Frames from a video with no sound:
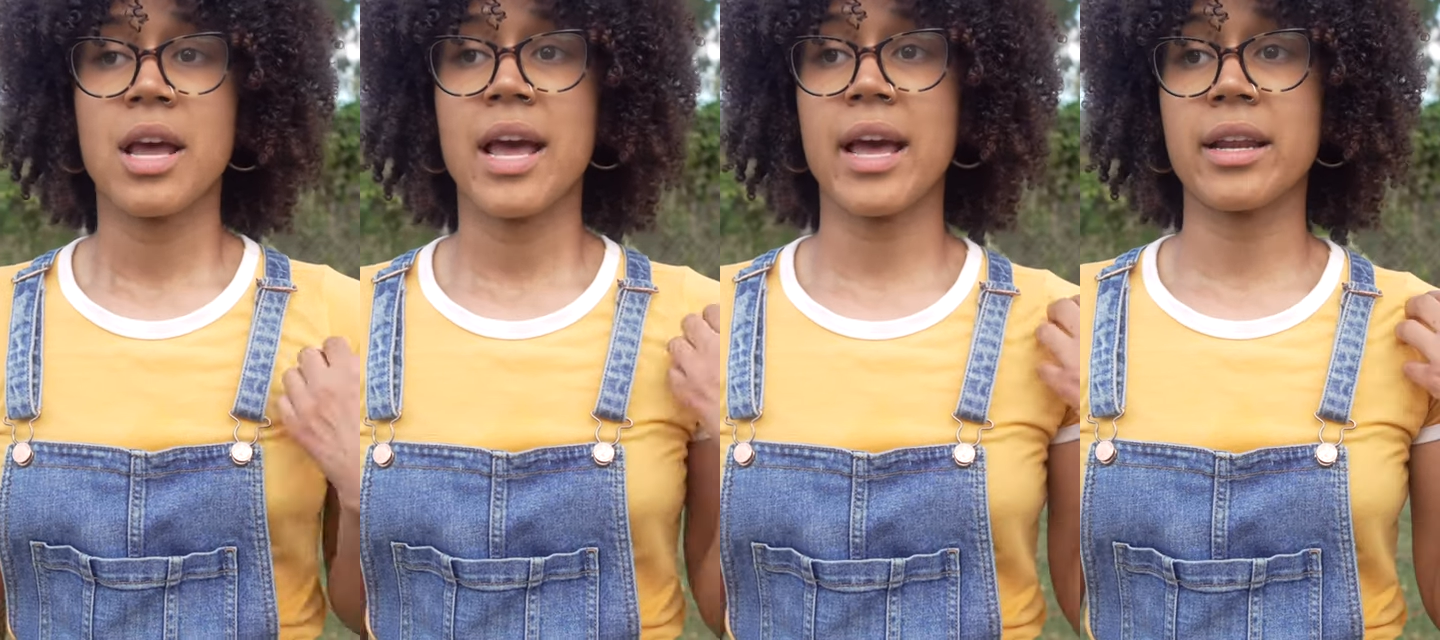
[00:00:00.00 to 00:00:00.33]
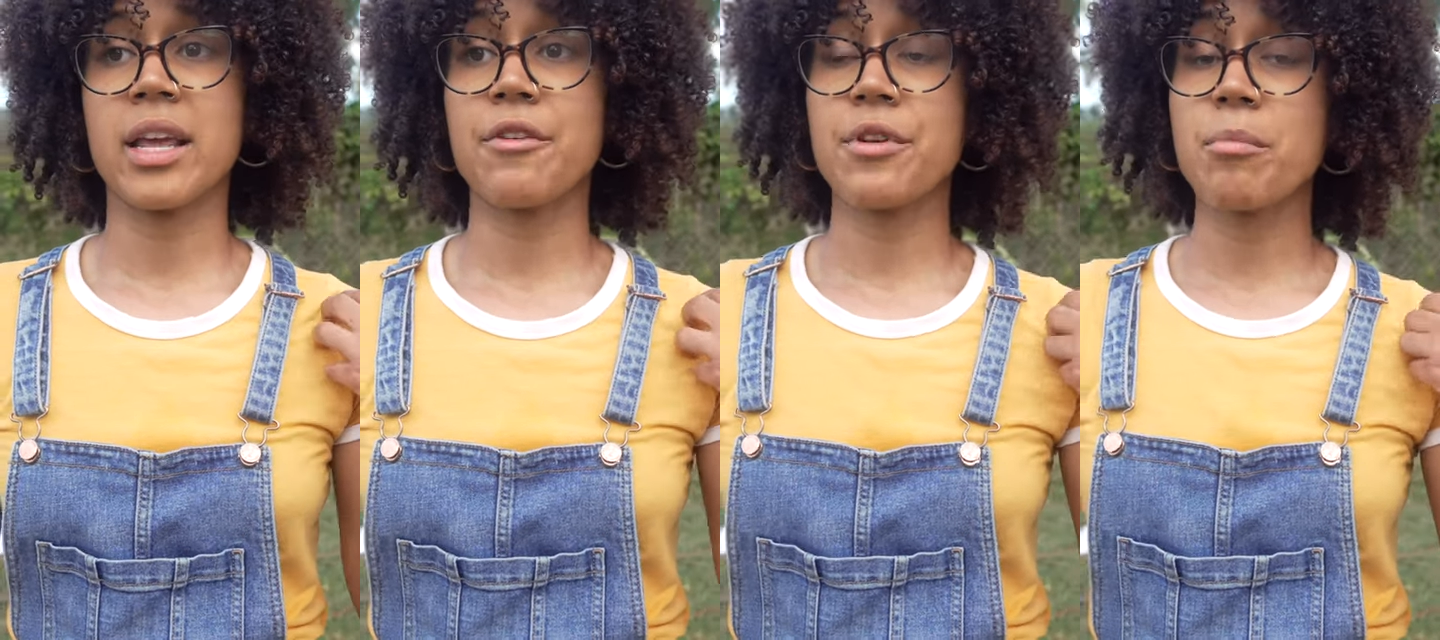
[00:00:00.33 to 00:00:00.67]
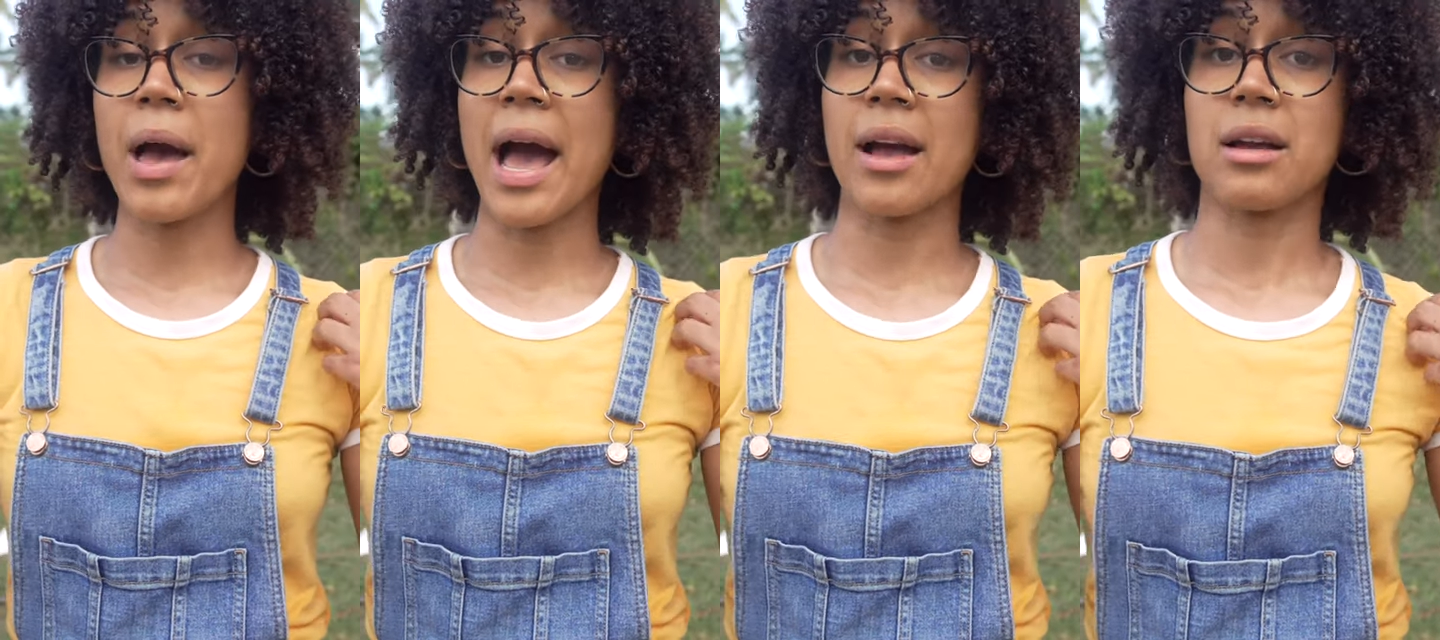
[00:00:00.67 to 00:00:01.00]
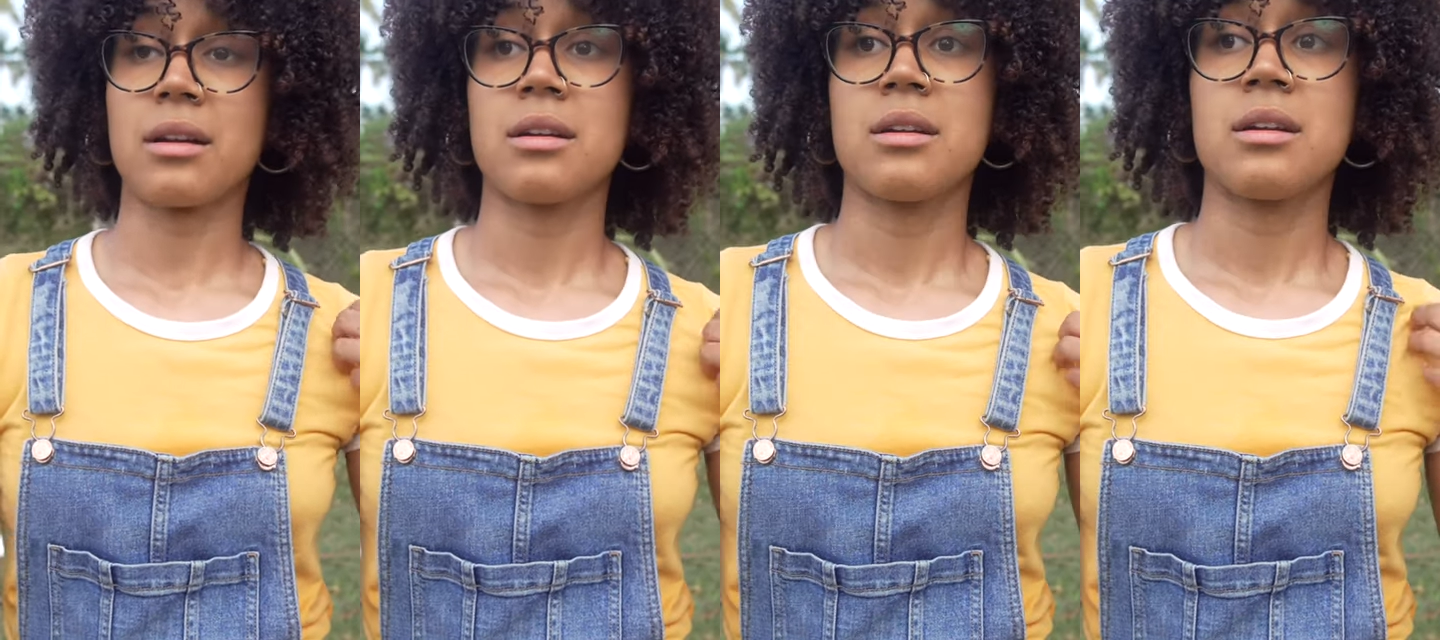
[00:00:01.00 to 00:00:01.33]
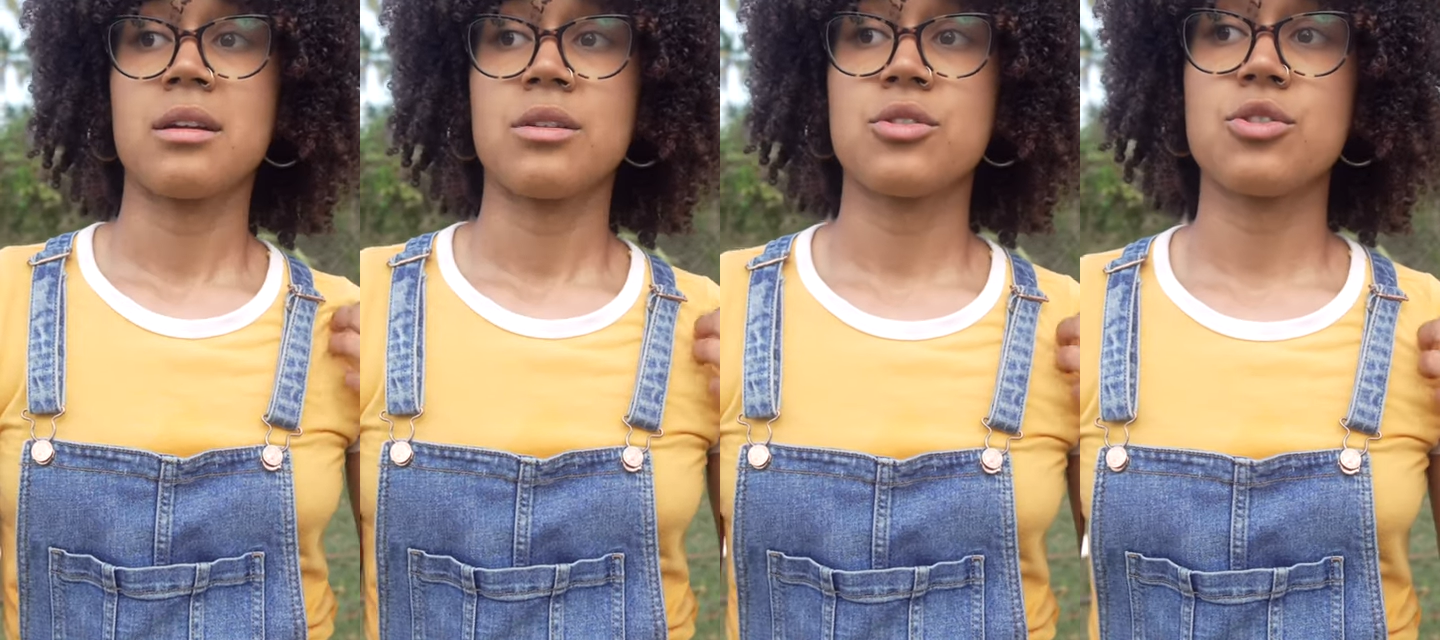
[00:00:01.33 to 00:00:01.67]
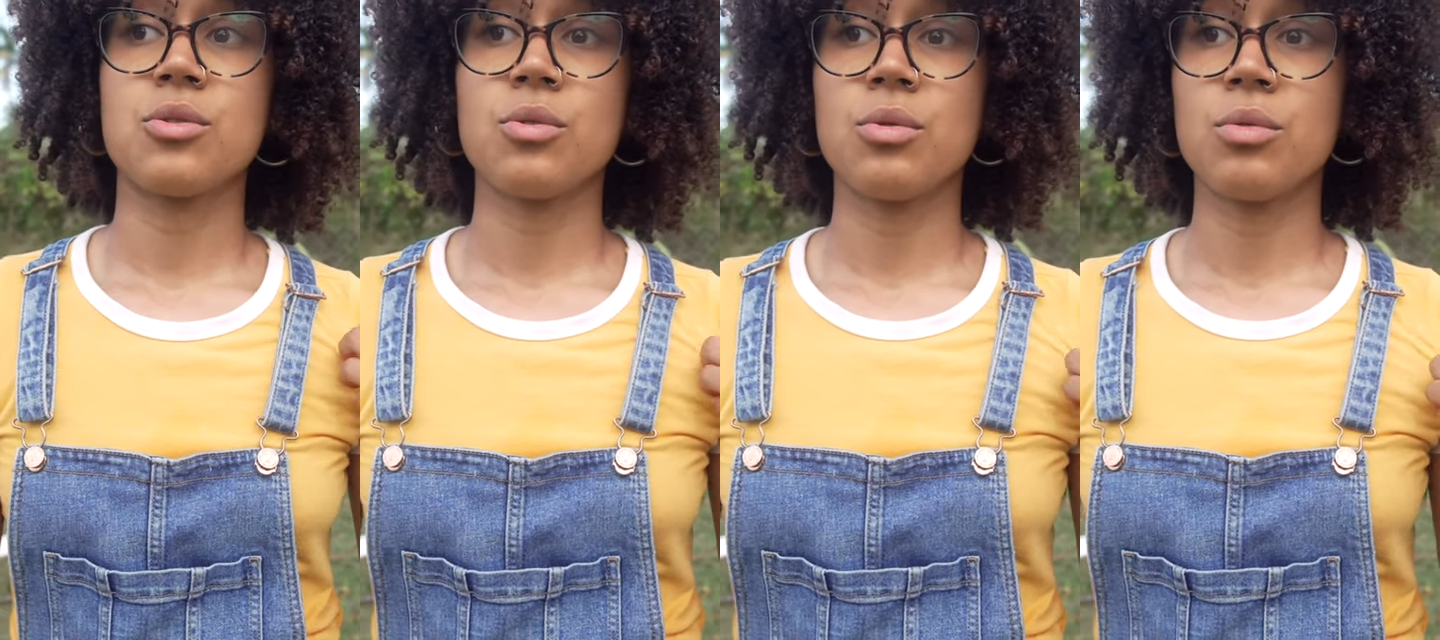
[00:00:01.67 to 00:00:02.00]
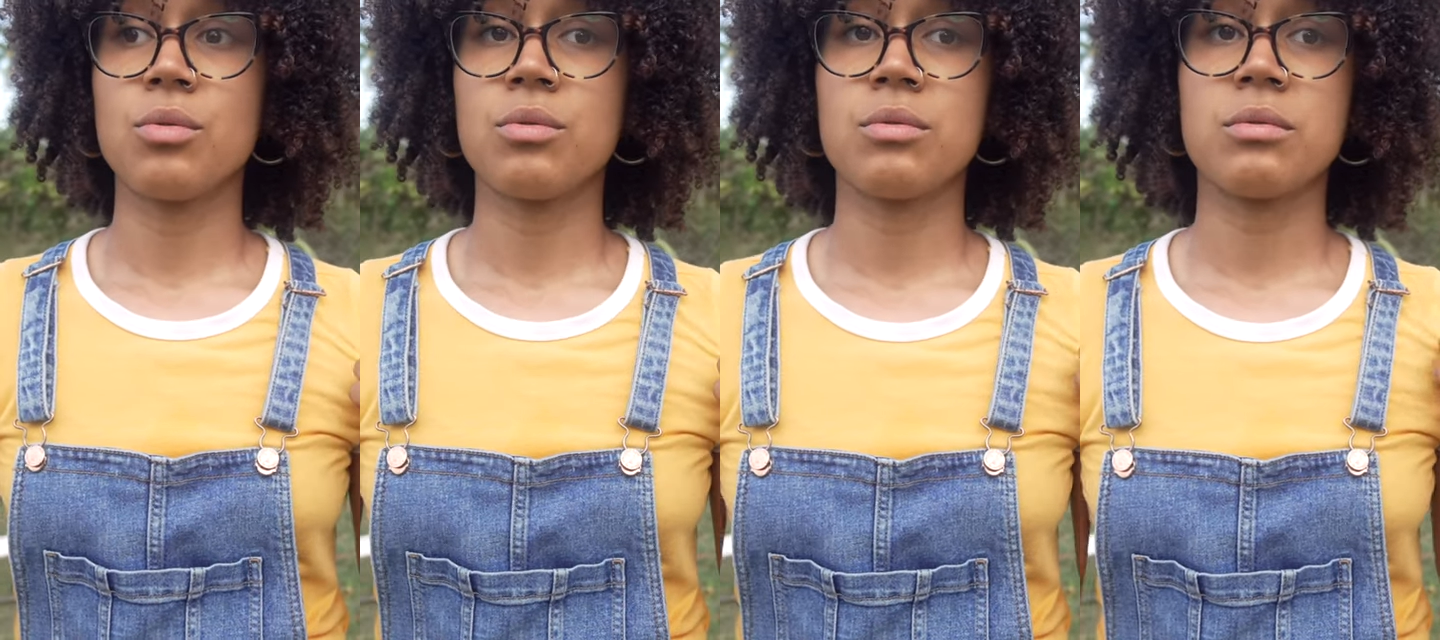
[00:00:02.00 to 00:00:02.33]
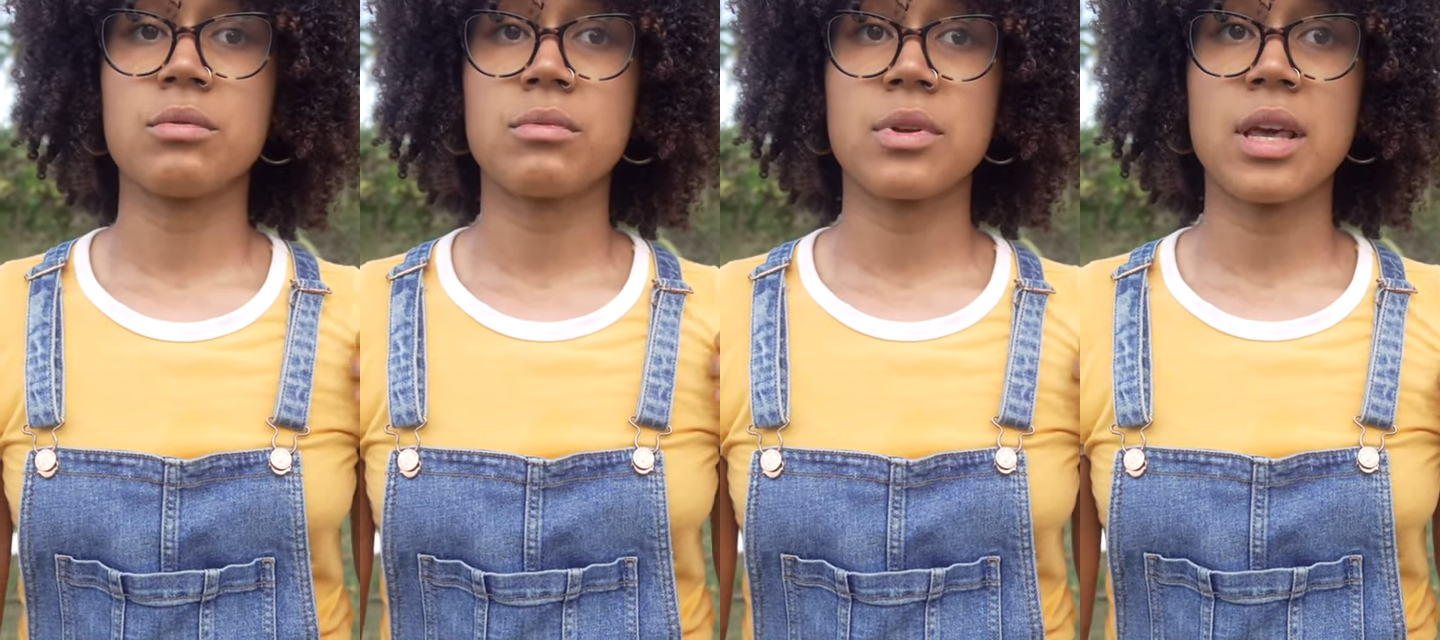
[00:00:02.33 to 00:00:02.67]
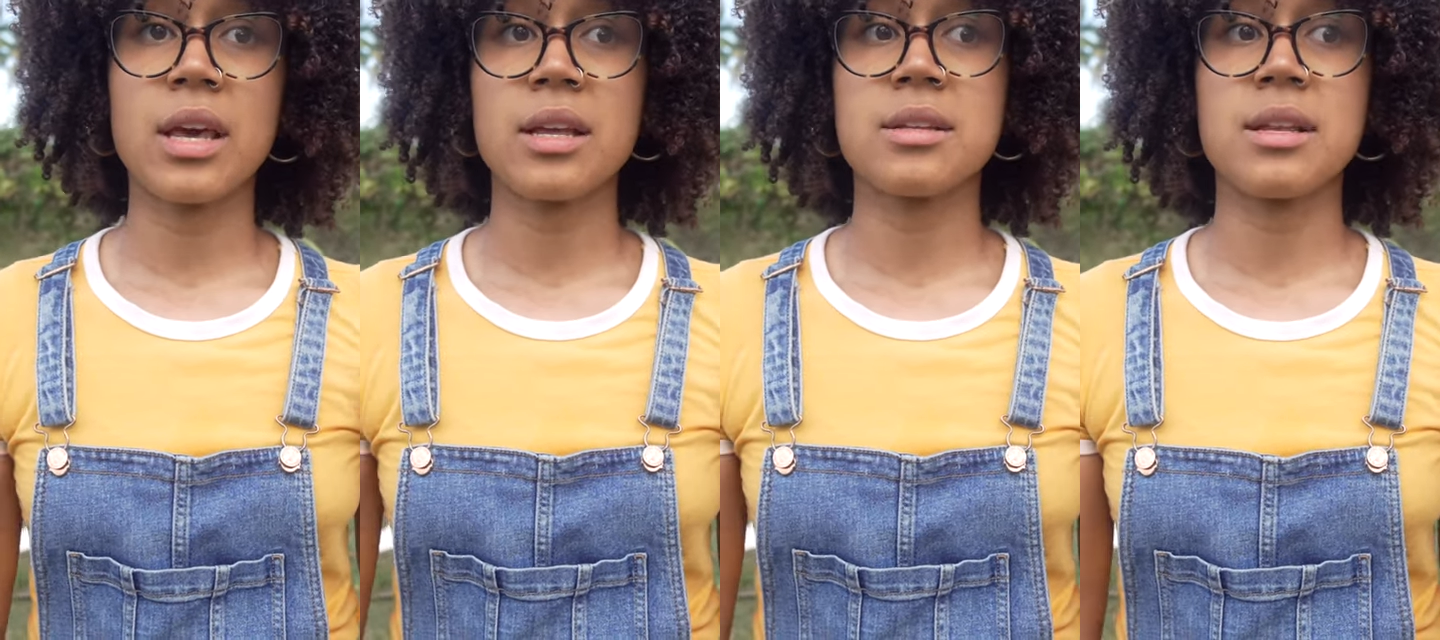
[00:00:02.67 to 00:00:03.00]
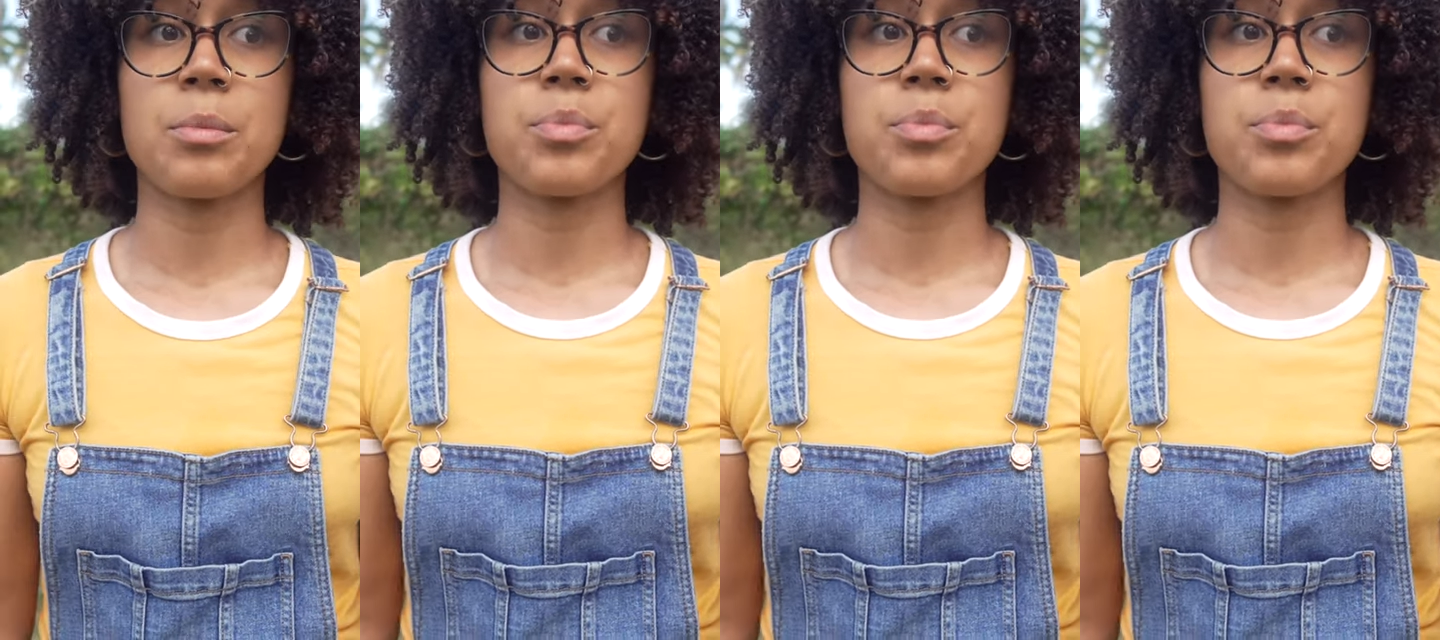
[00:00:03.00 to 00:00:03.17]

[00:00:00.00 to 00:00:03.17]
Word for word: and giving back to kids and